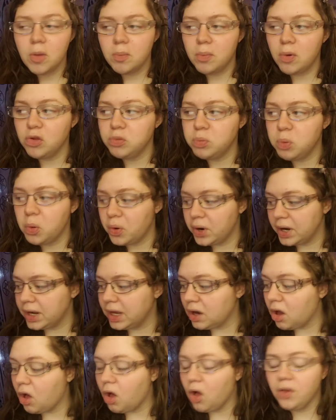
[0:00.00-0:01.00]
Both pouring
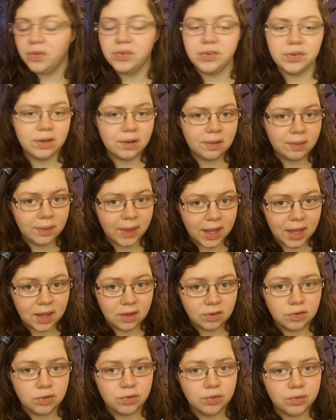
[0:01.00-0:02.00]
it onto the
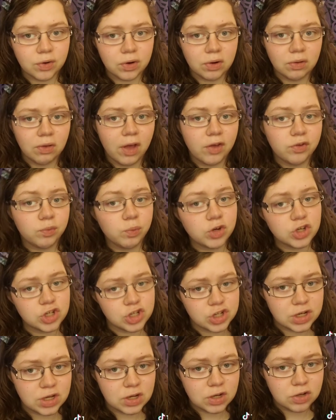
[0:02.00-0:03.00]
land to fertilize what
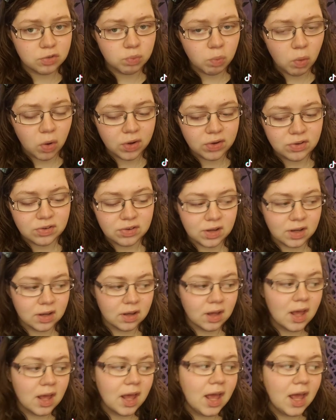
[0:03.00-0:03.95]
she's wanting,